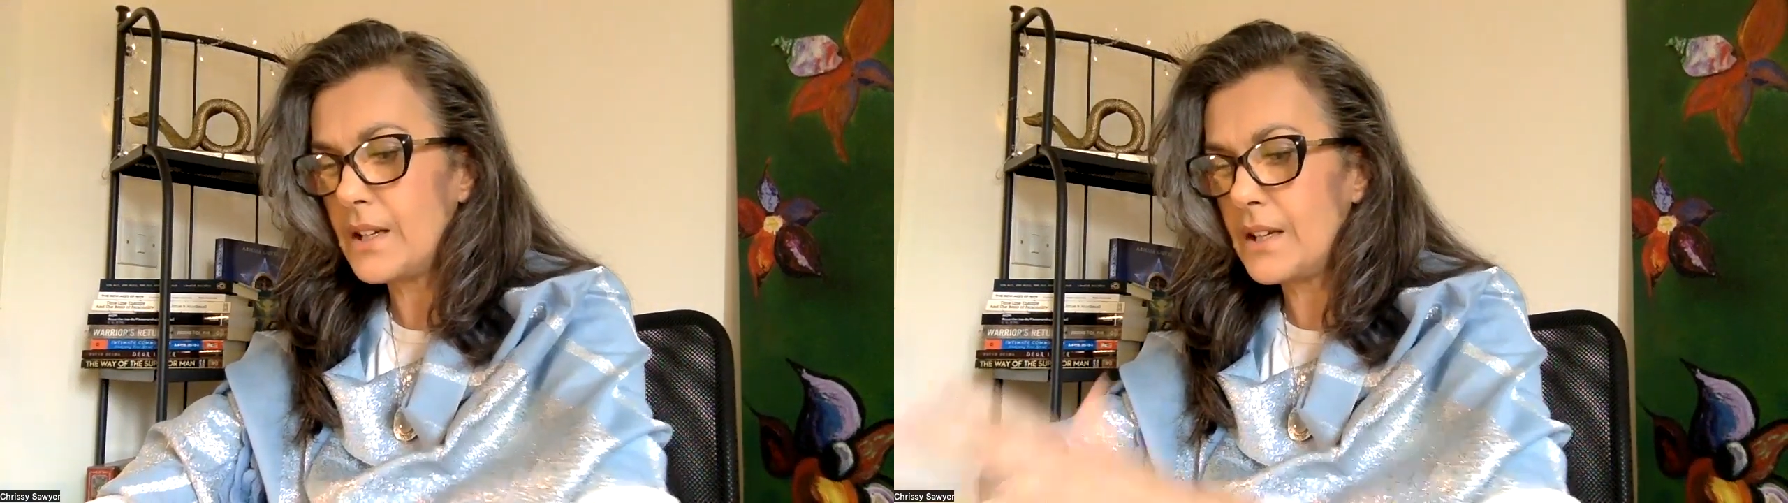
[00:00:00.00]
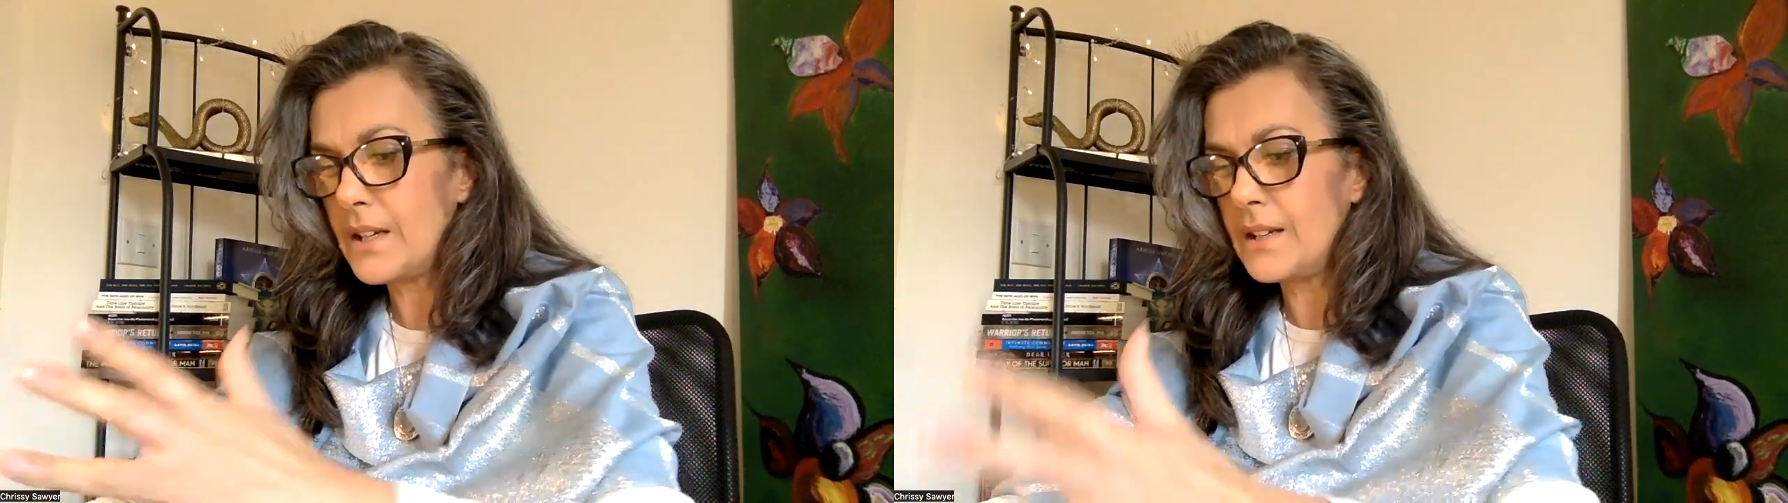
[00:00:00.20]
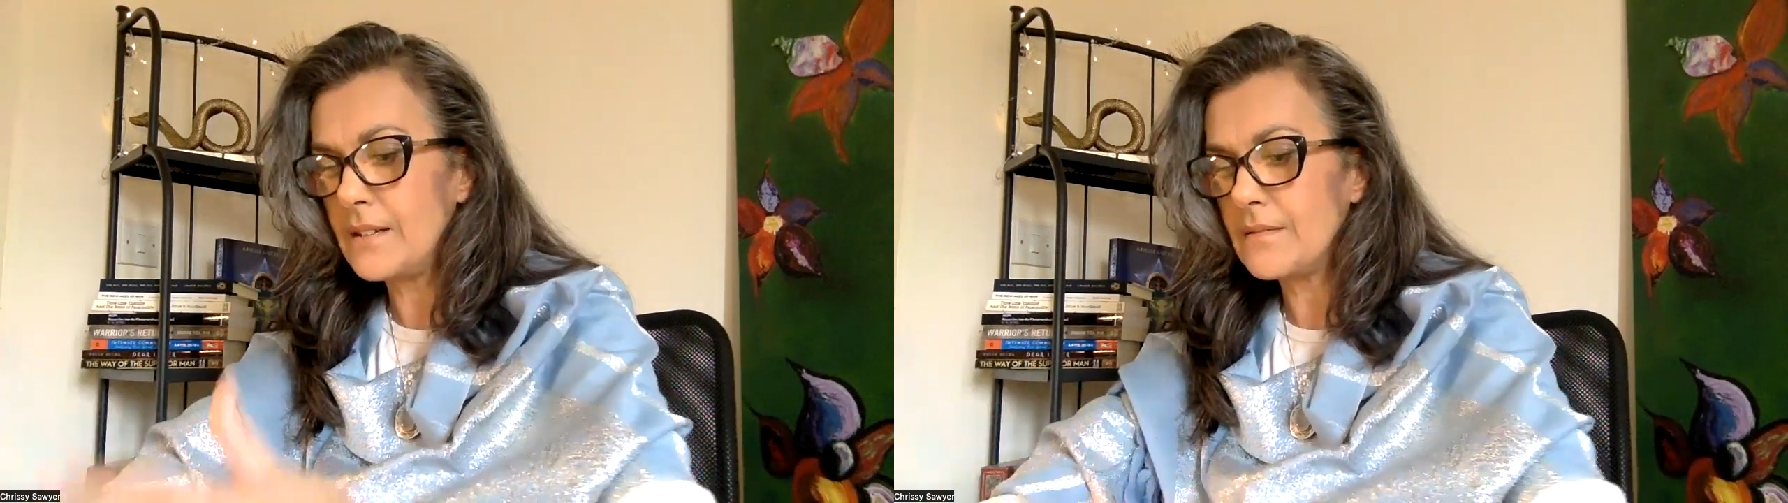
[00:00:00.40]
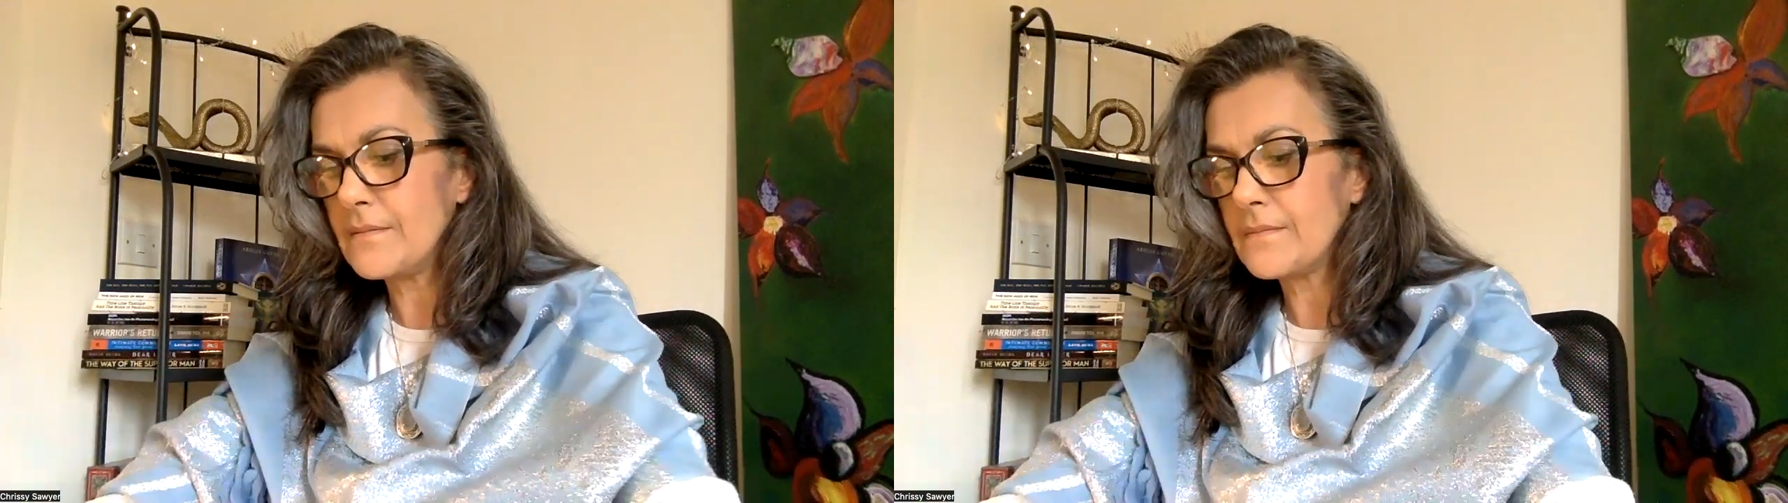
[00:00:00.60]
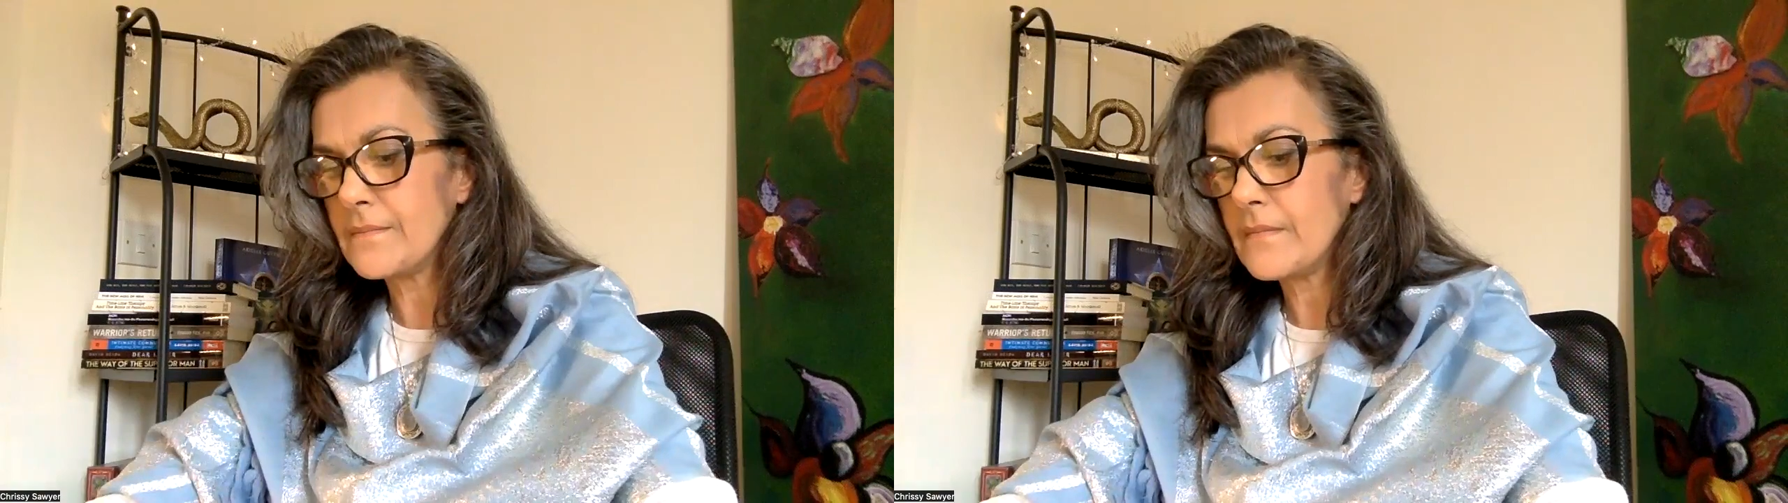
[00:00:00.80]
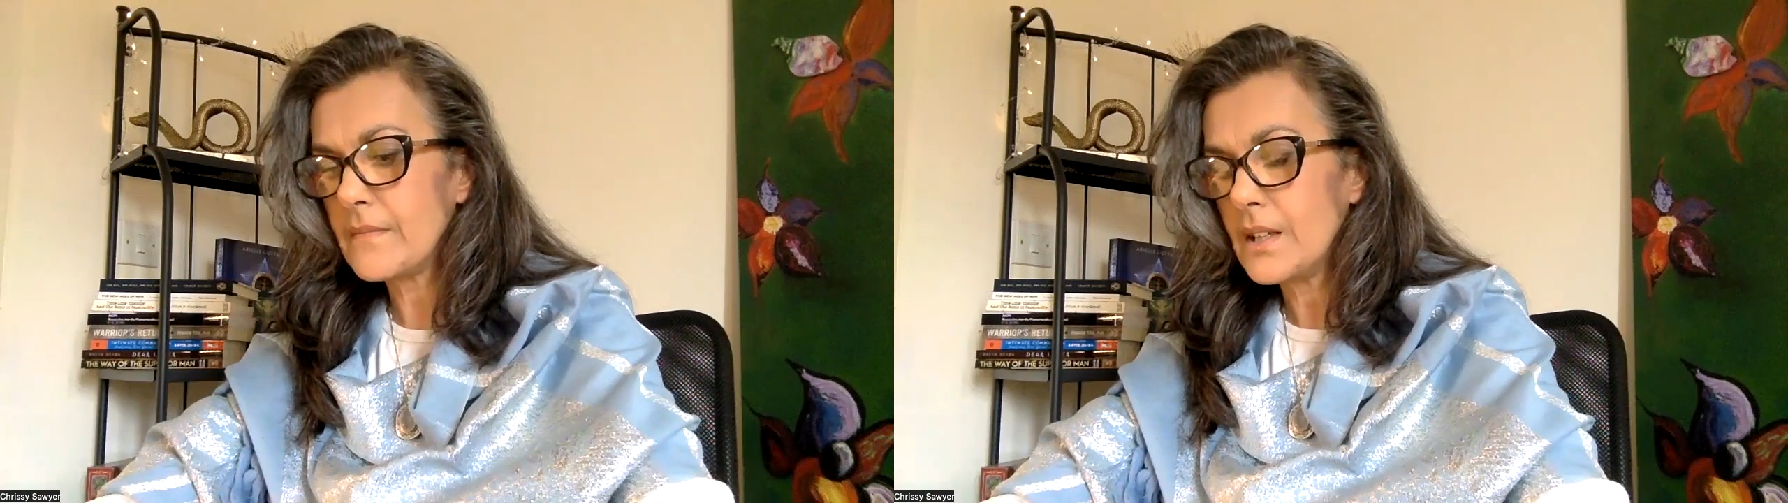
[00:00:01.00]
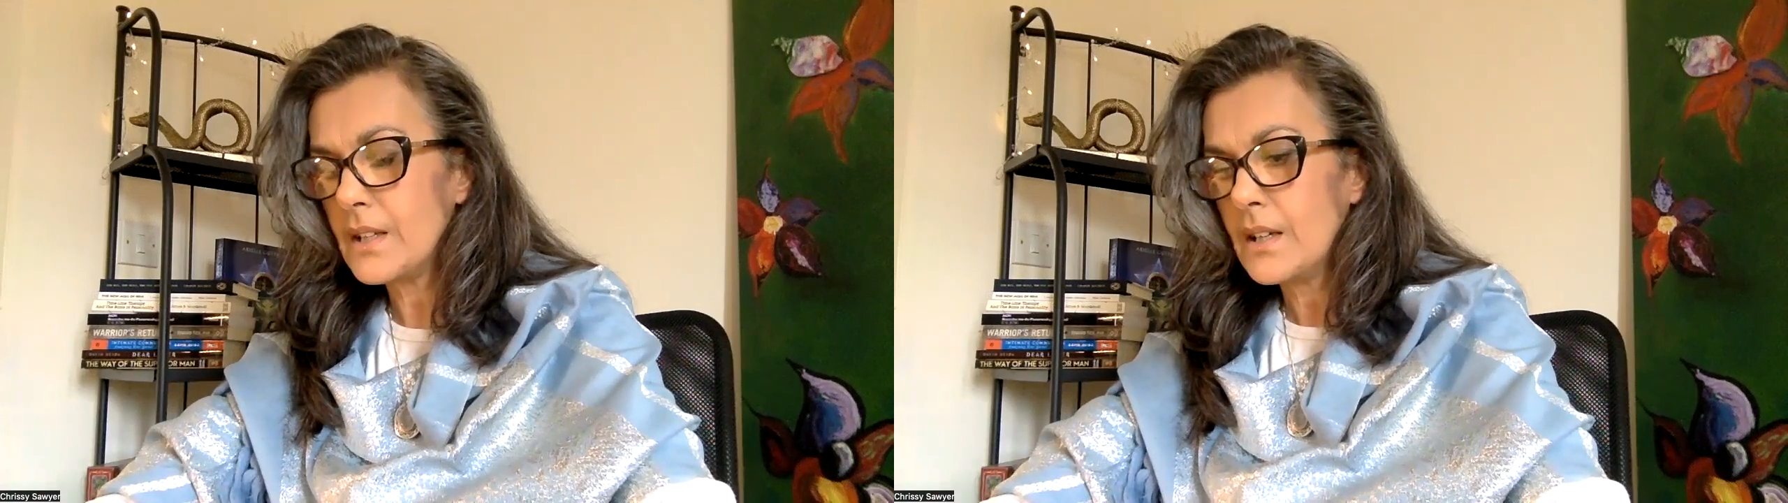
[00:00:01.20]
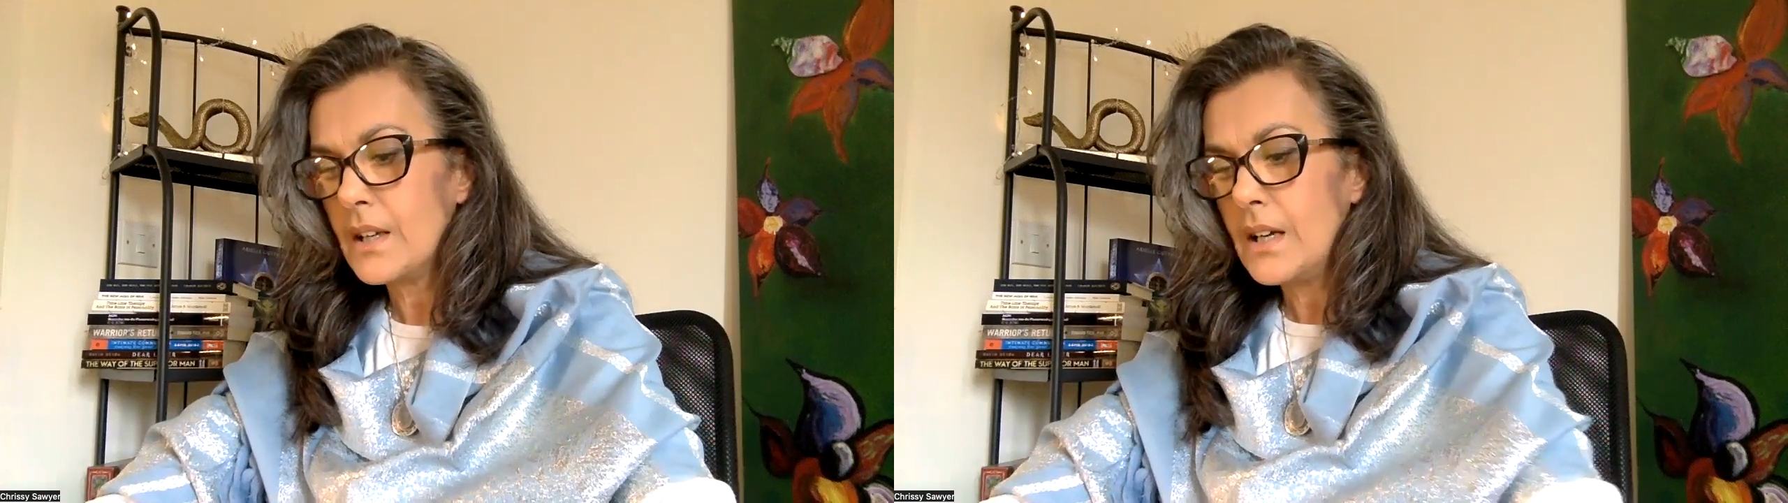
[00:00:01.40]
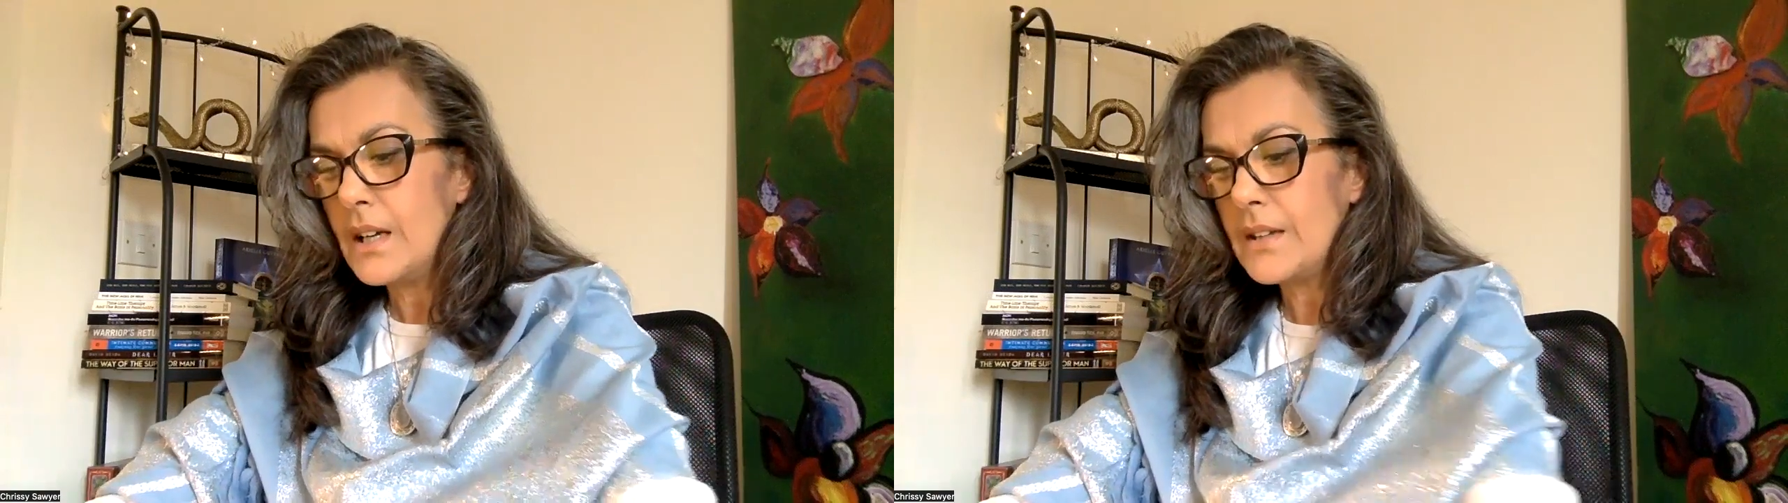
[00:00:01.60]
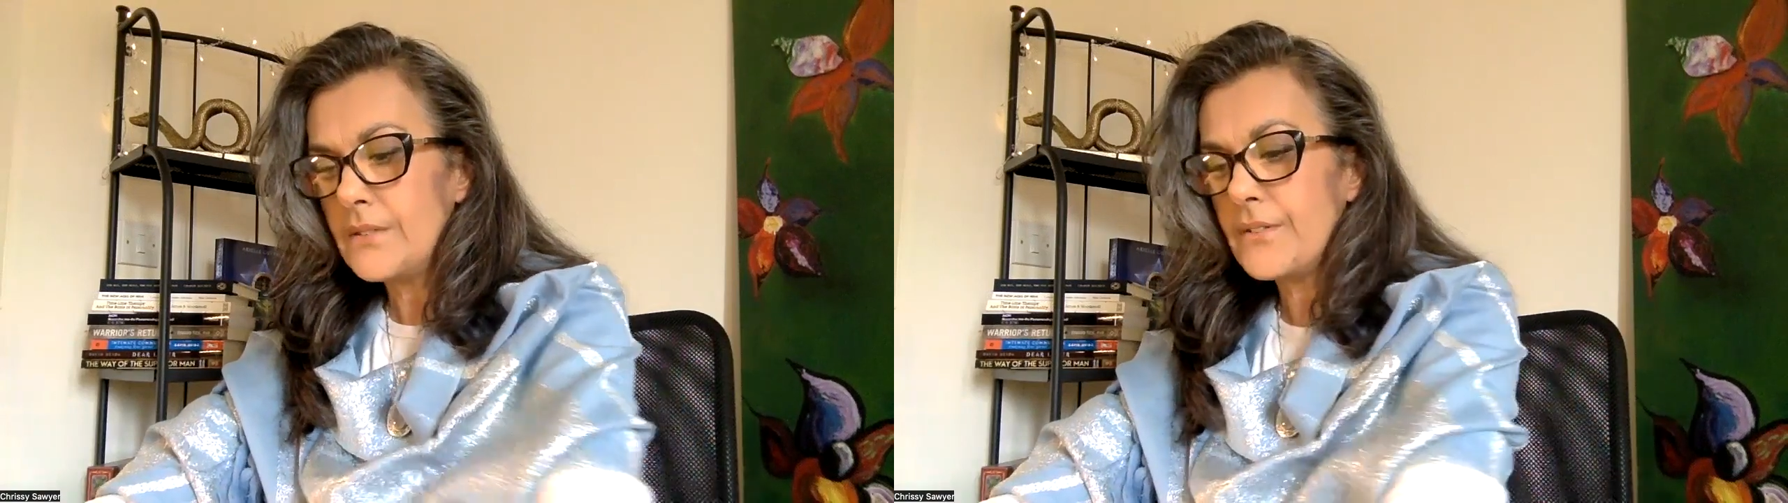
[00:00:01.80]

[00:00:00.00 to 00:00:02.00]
and out. And